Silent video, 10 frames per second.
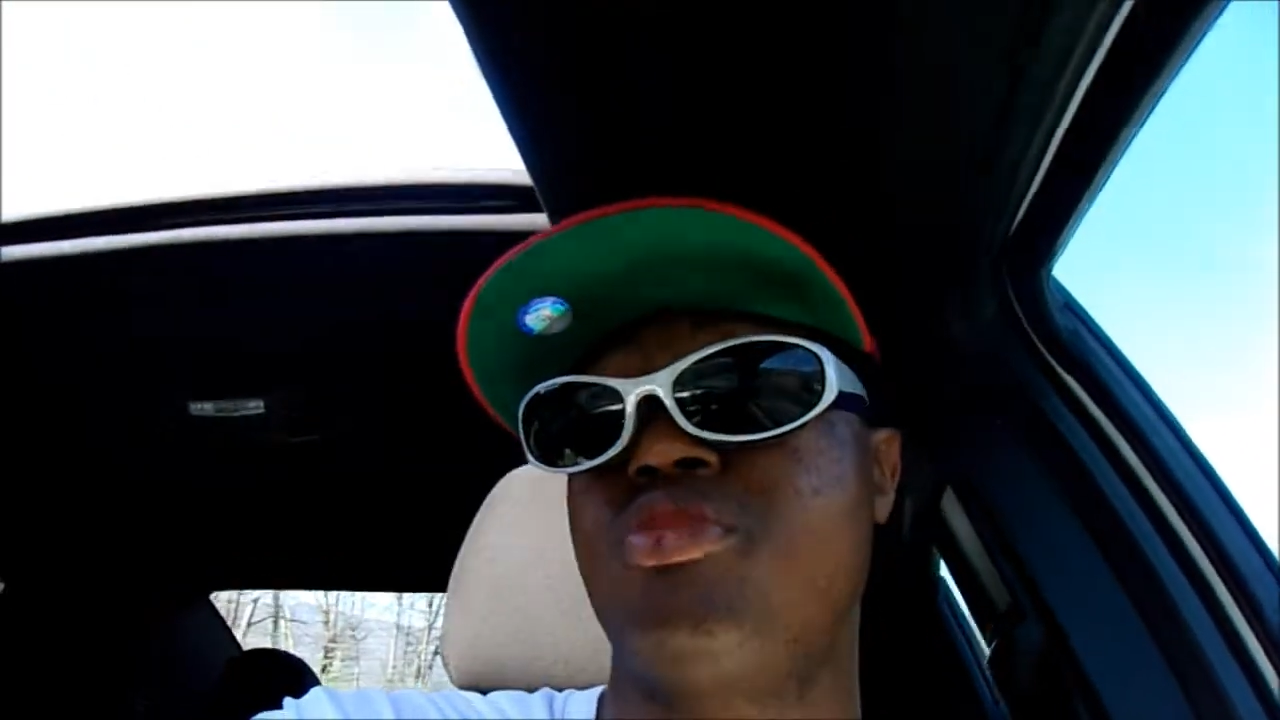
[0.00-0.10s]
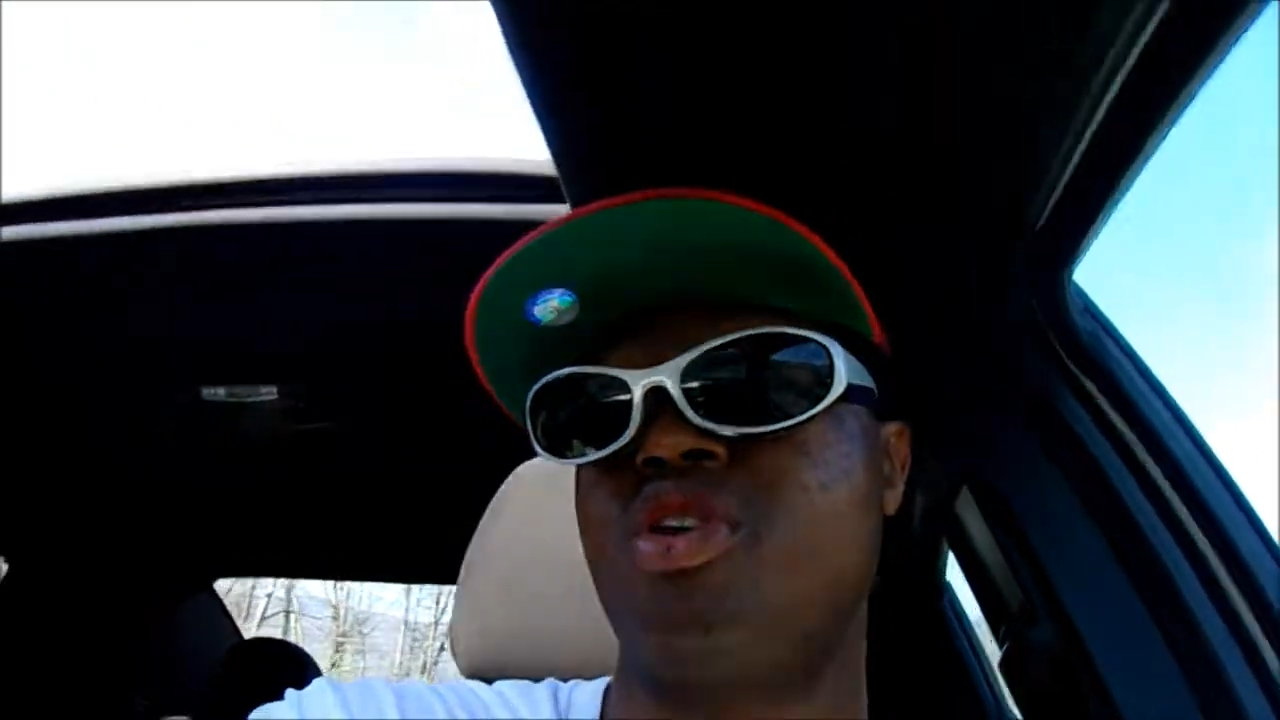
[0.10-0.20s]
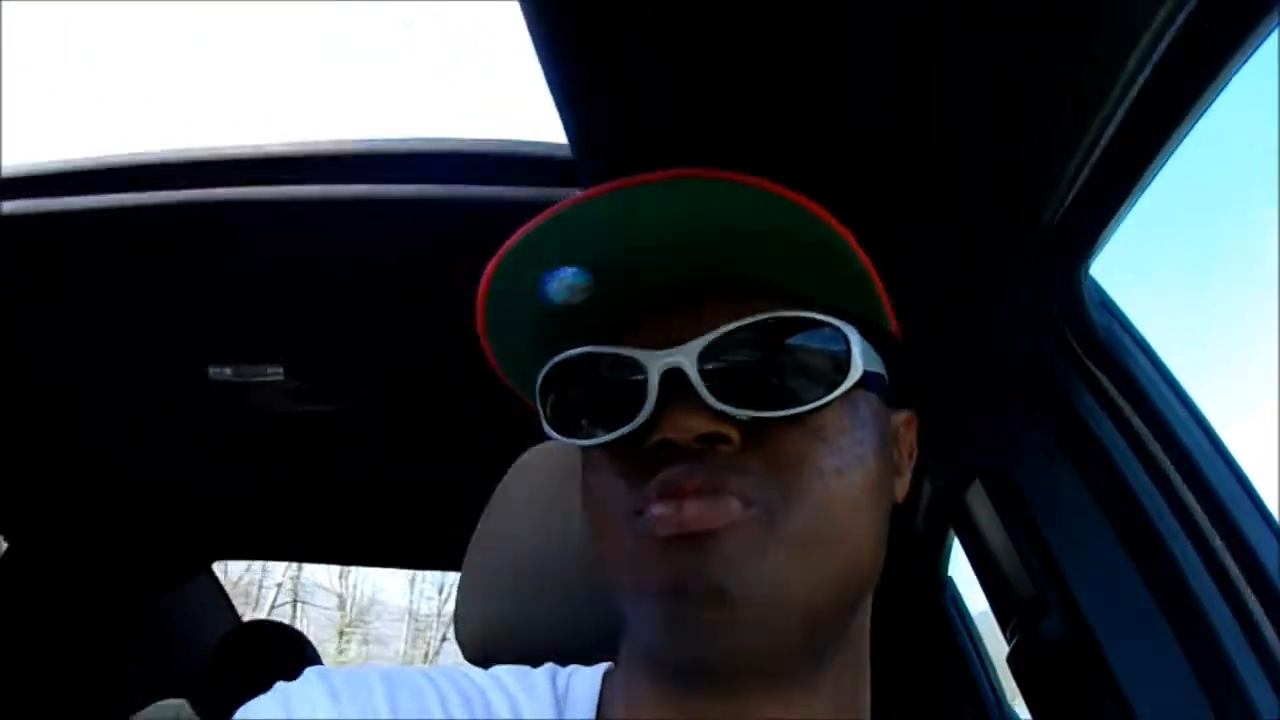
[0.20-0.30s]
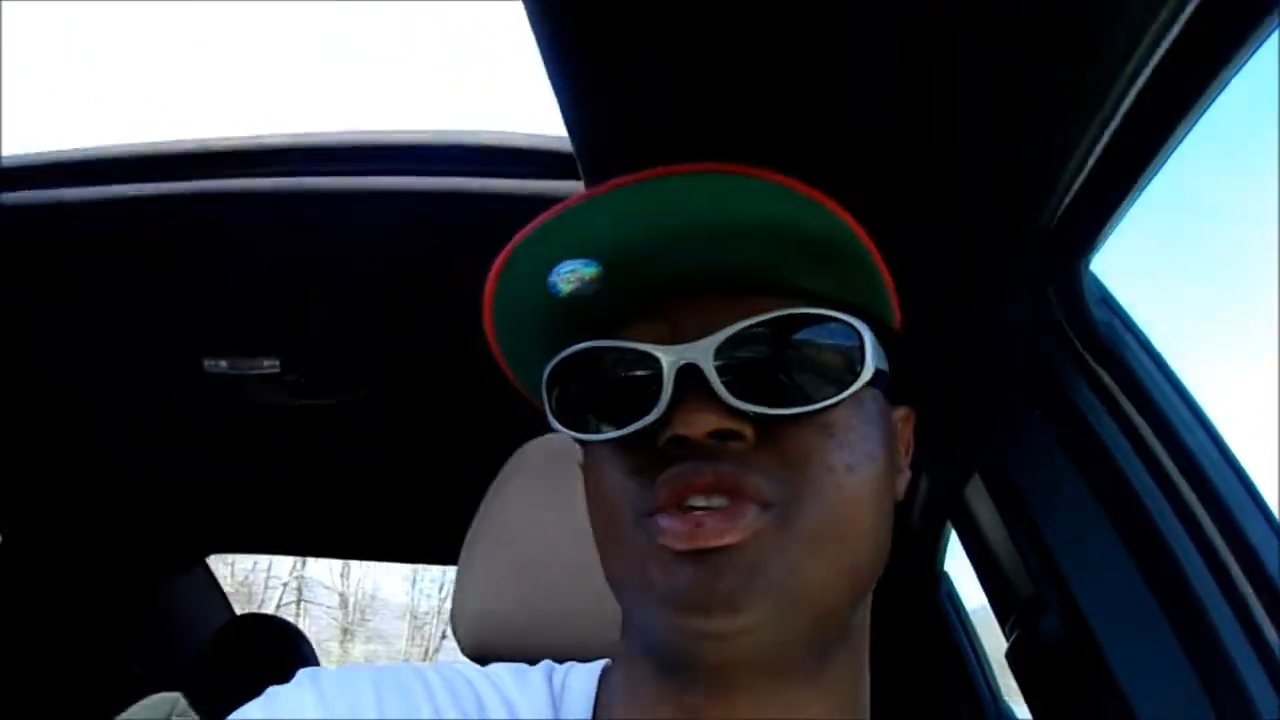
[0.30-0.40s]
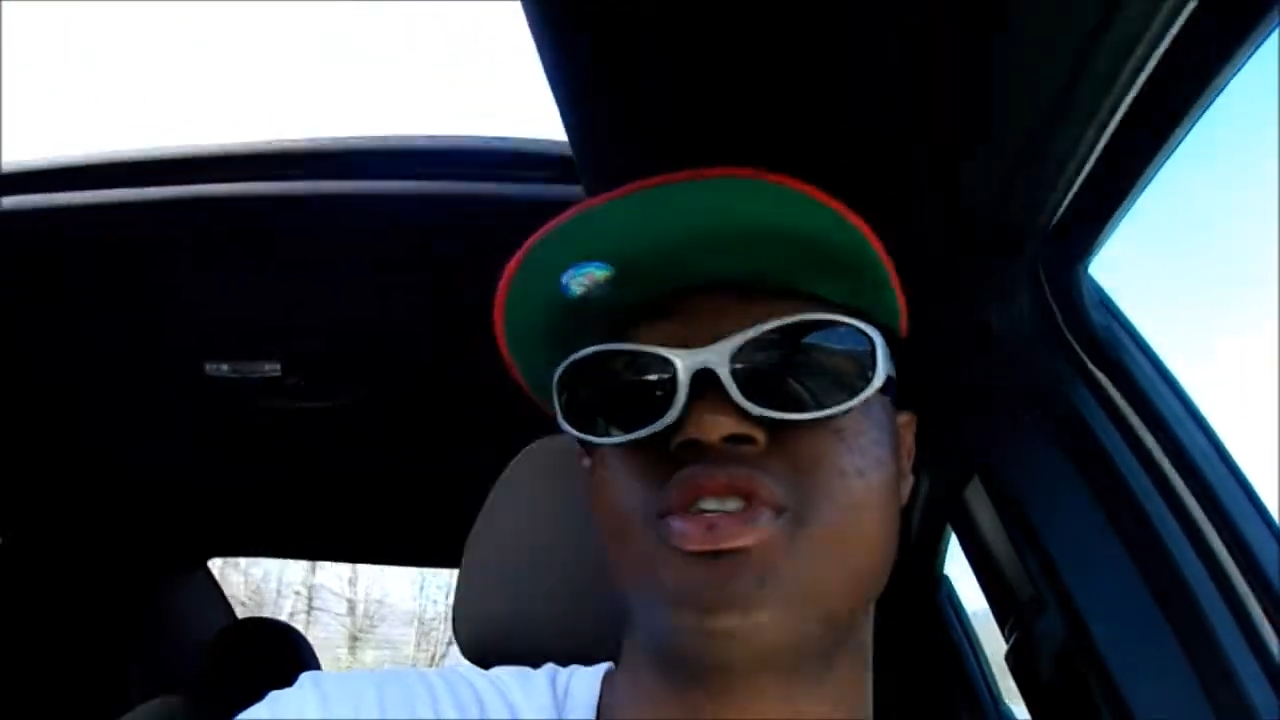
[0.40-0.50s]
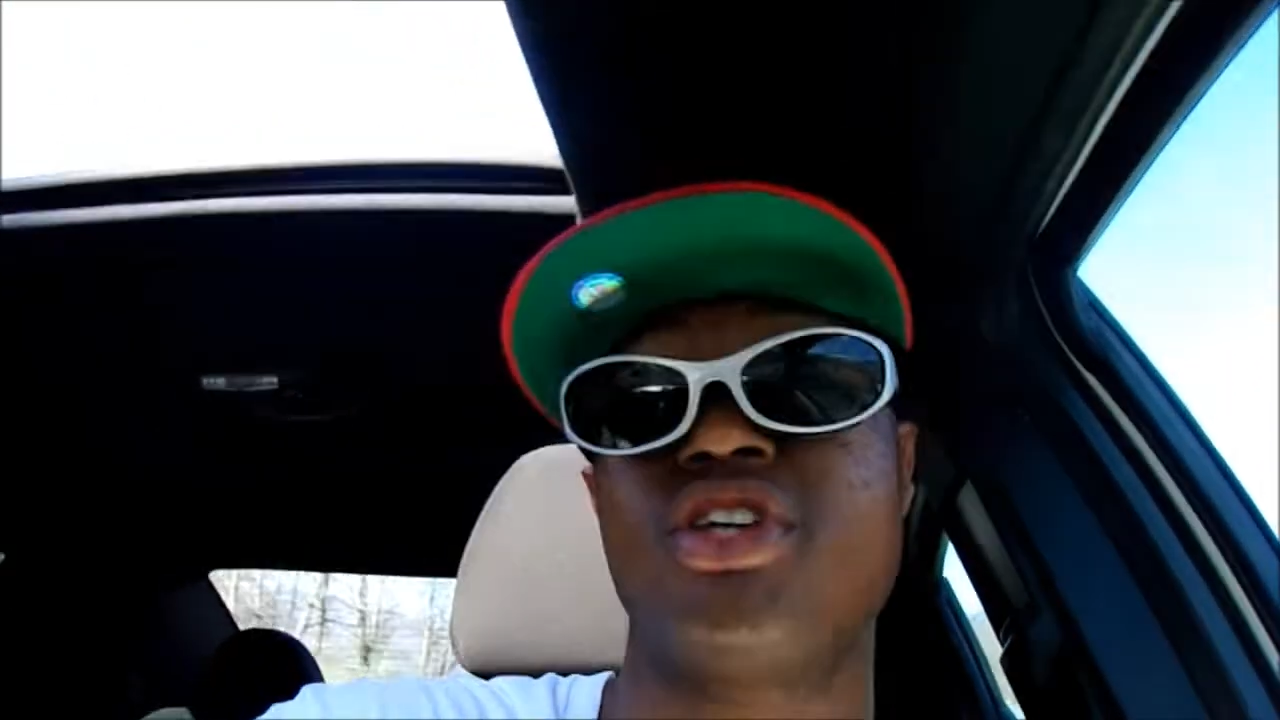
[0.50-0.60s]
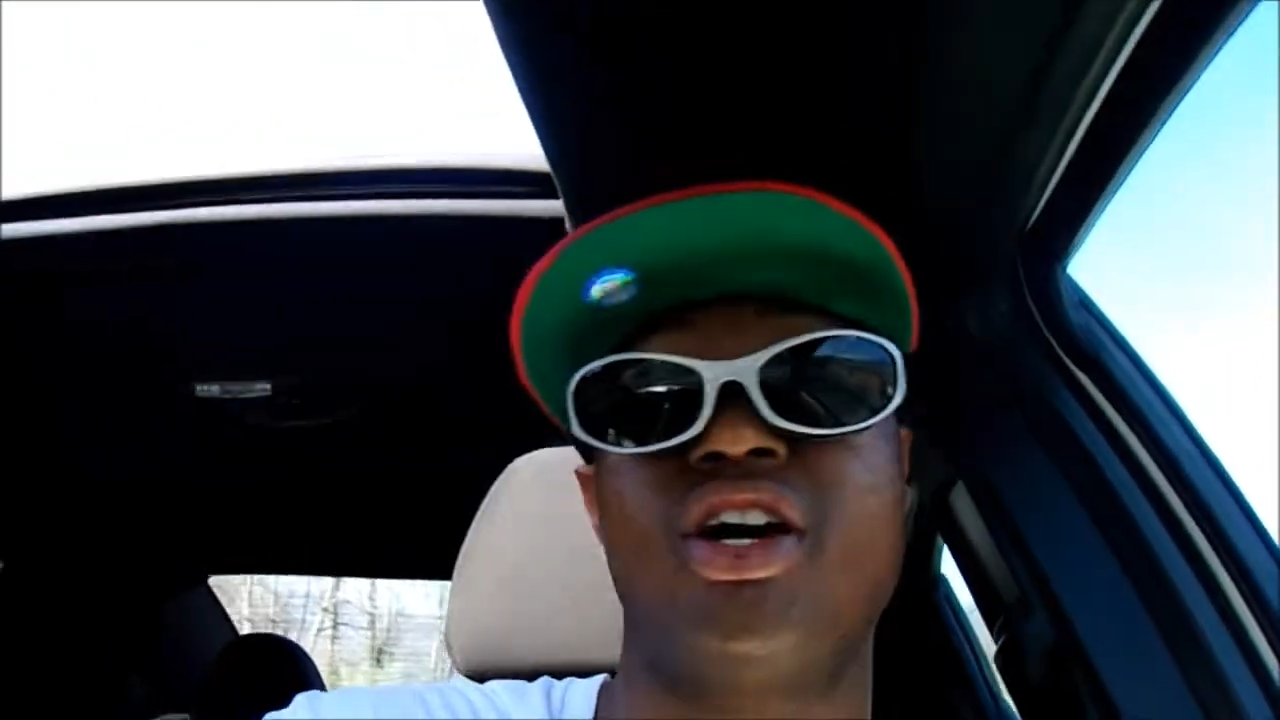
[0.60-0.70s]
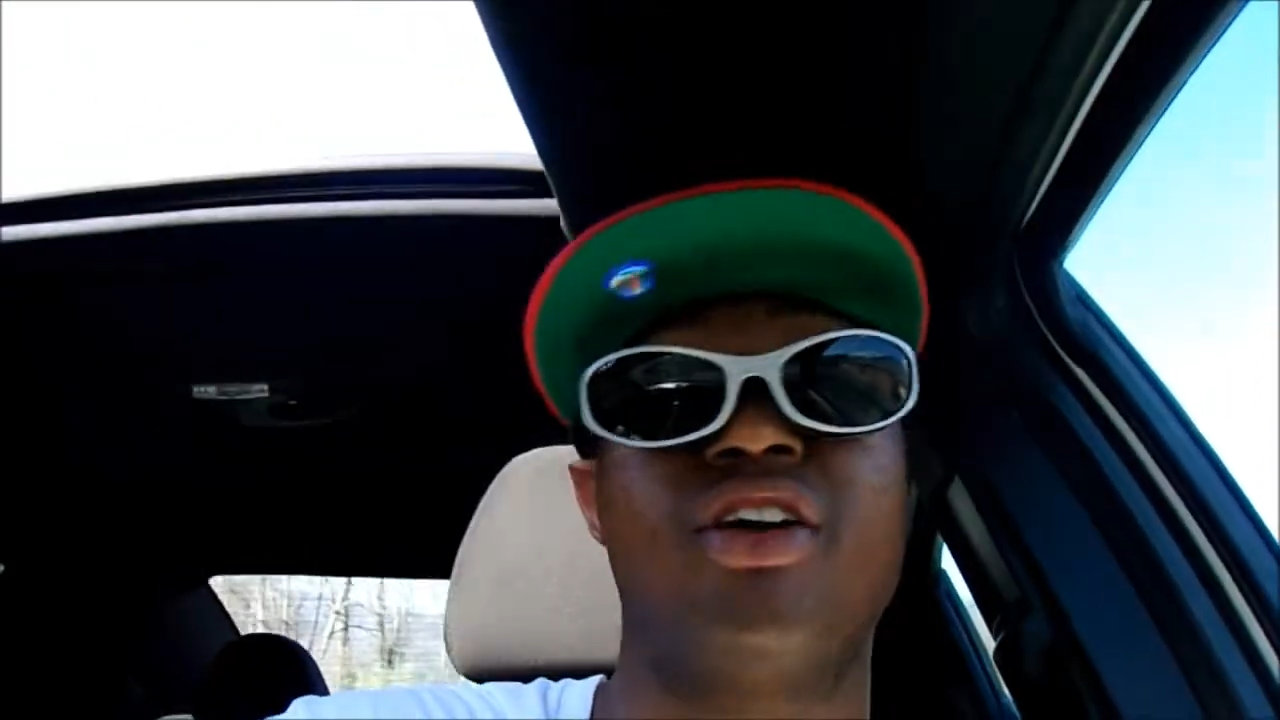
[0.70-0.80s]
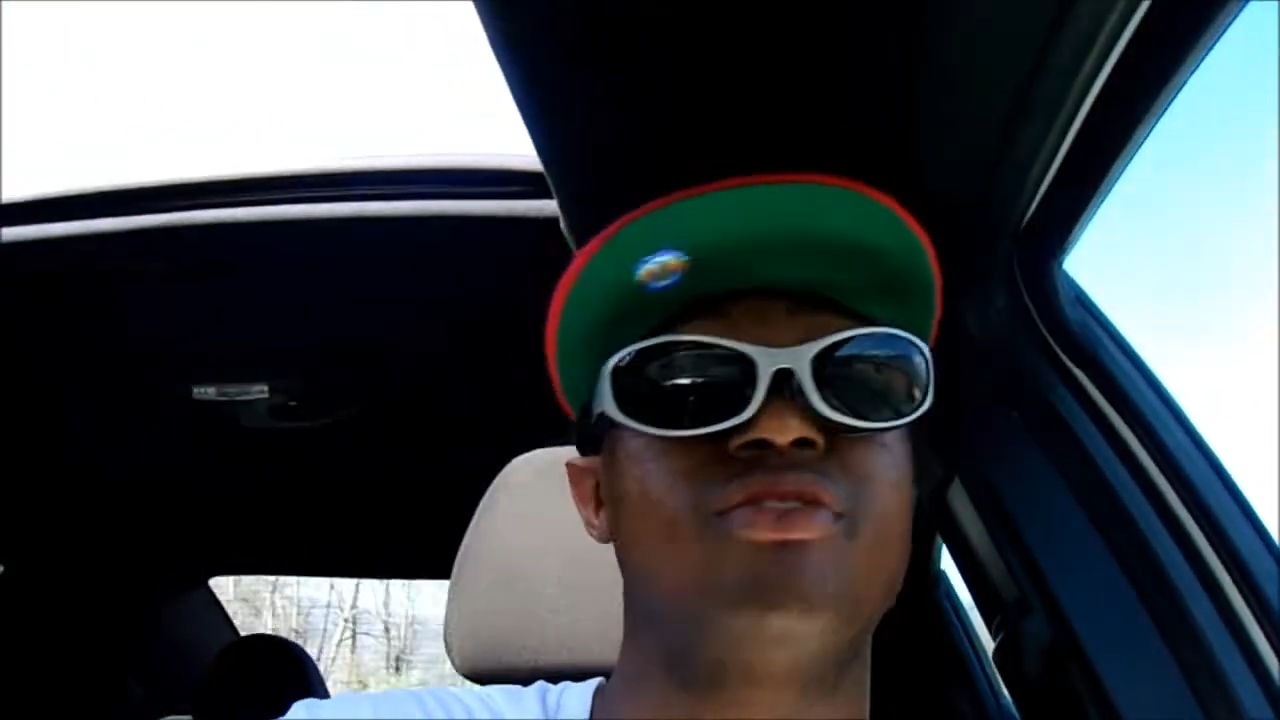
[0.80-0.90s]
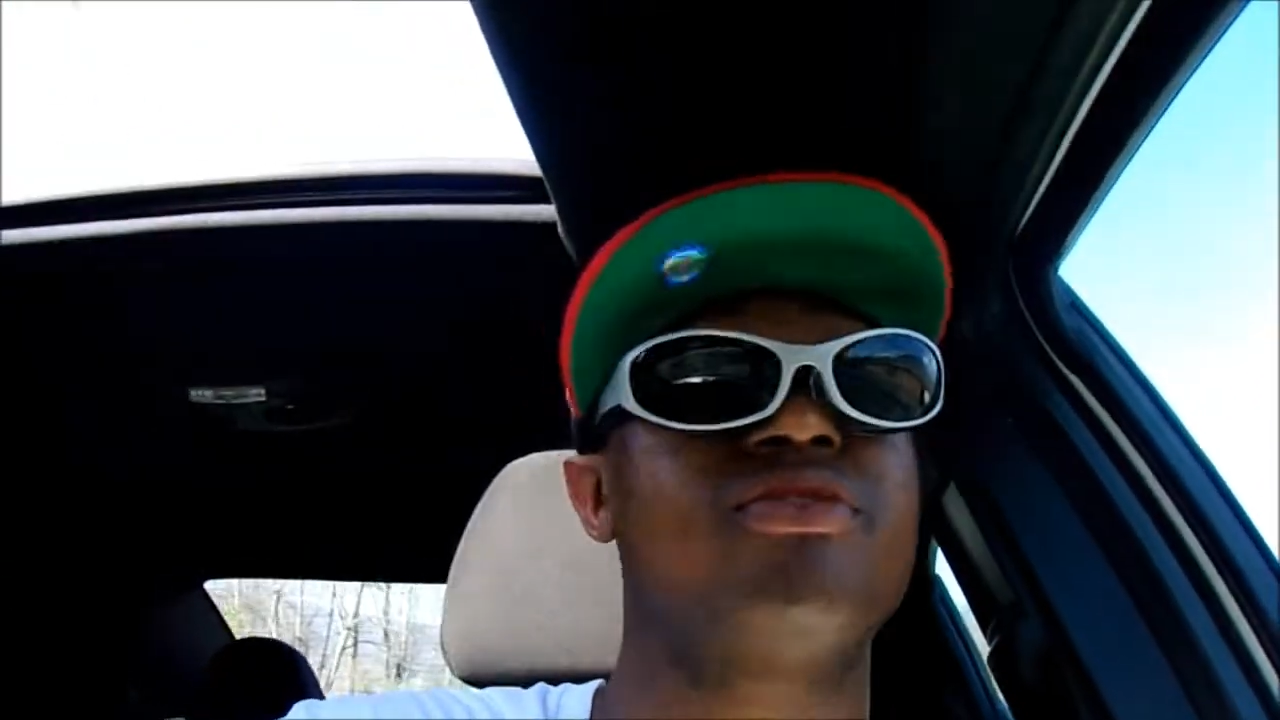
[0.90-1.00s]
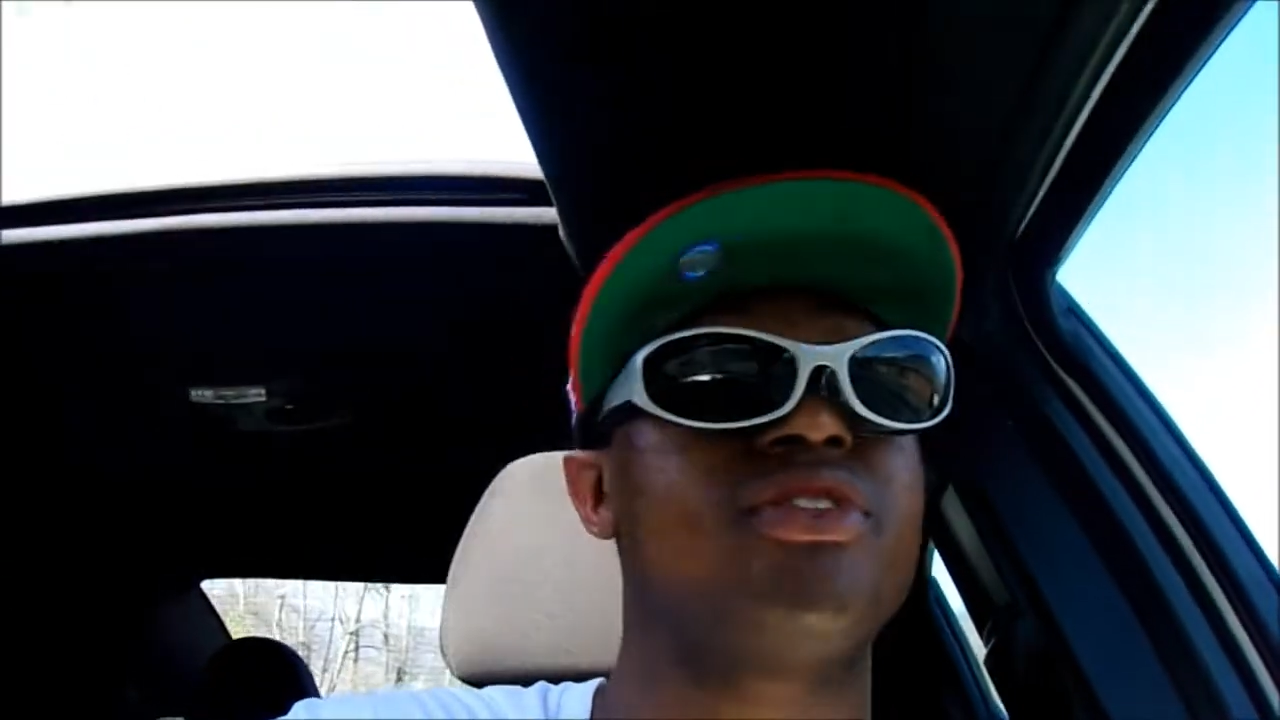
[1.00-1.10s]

booming some.